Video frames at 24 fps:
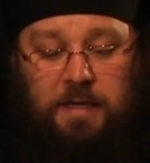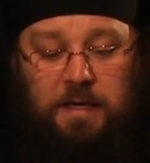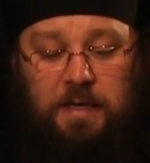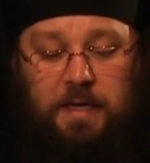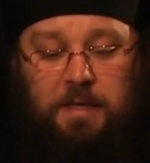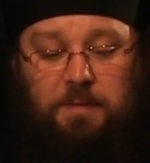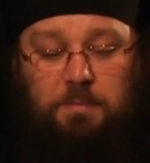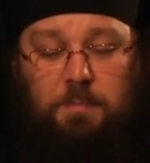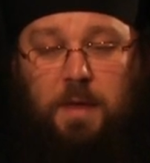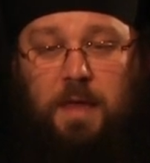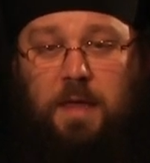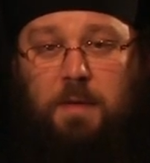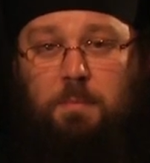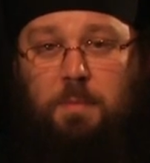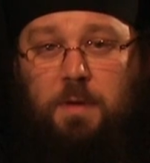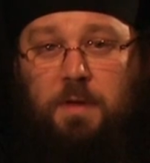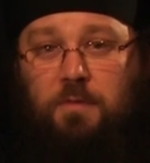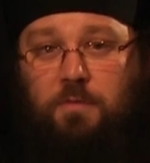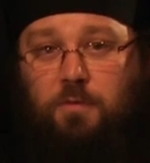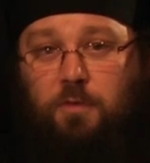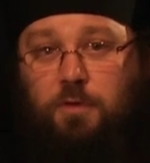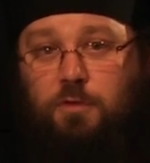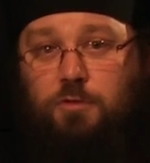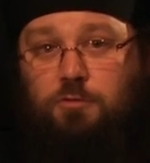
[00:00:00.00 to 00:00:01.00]
It may be
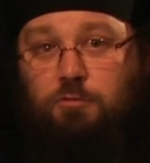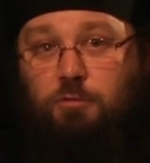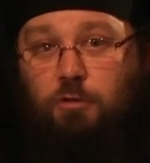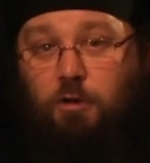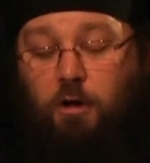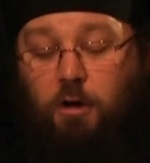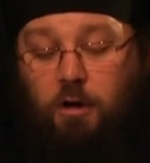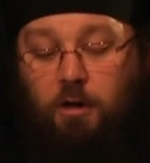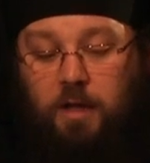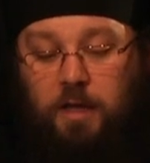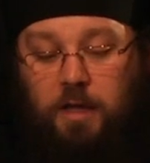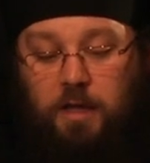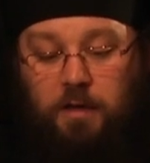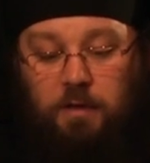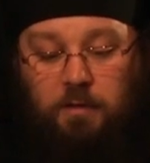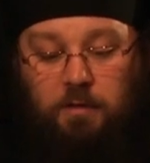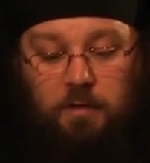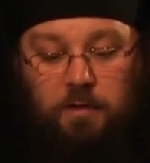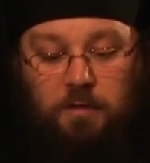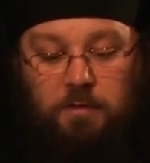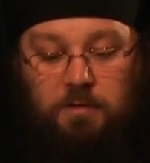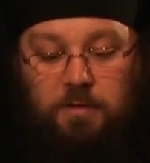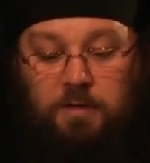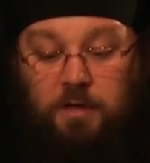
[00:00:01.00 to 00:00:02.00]
for drawing
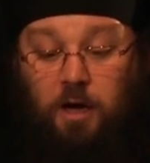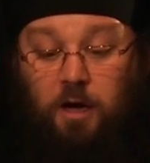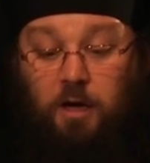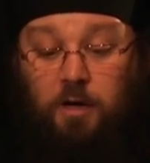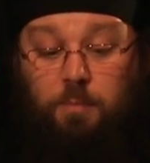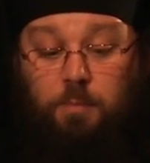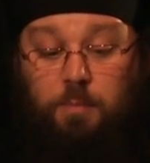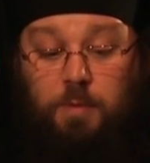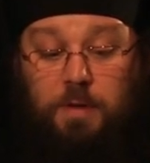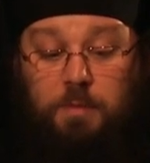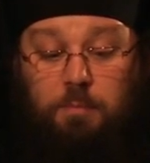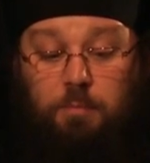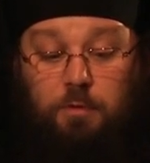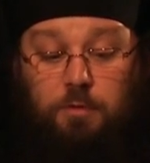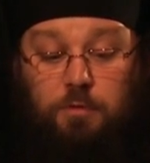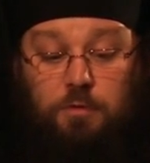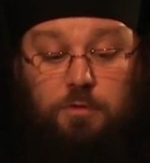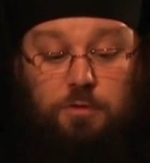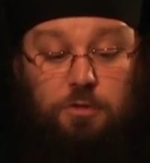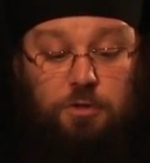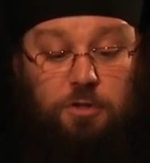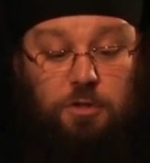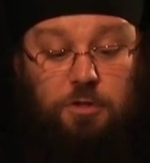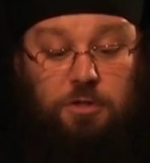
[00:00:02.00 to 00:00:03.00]
young people
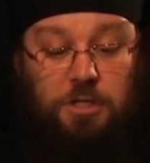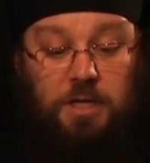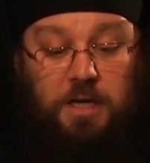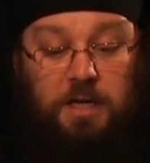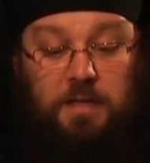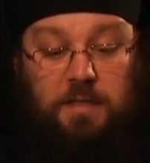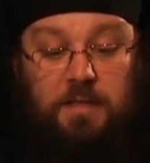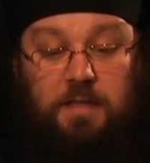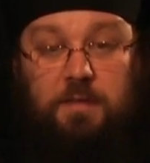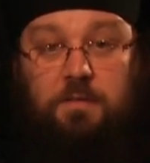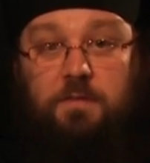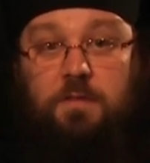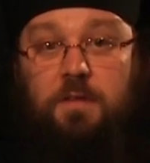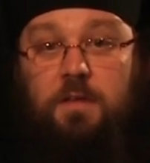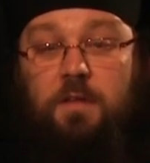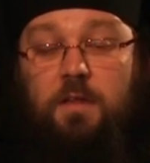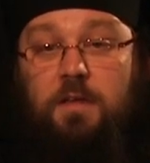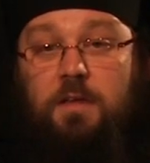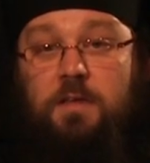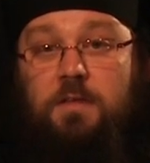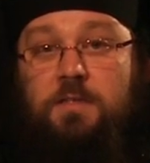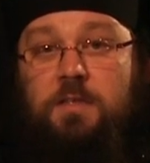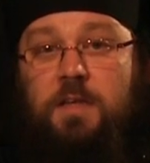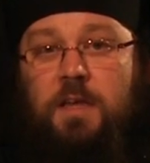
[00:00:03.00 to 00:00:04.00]
to church
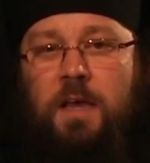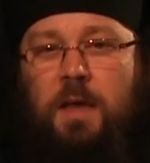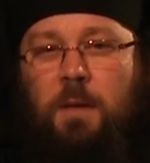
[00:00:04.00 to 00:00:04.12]
activities,